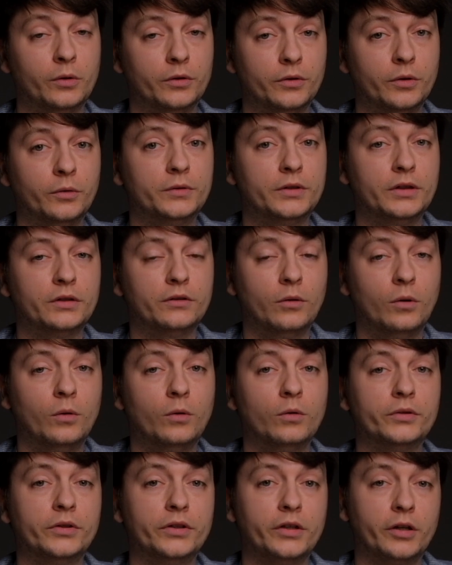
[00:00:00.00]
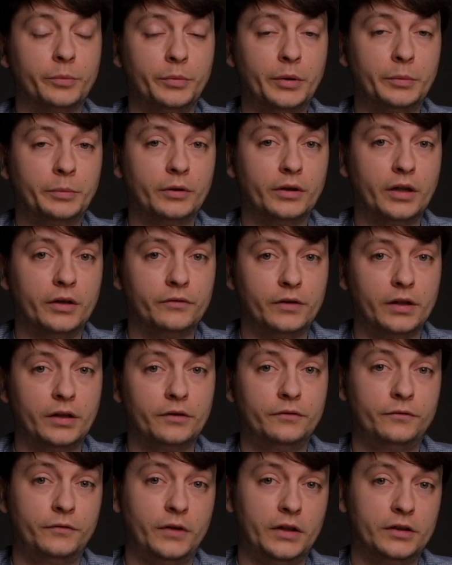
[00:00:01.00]
know that all the young people have
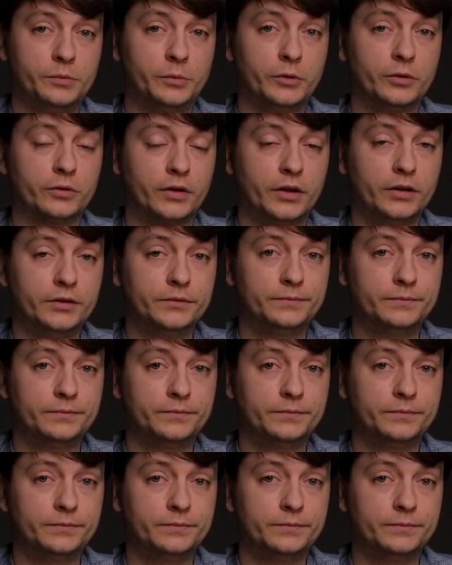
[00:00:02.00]
left Facebook, right?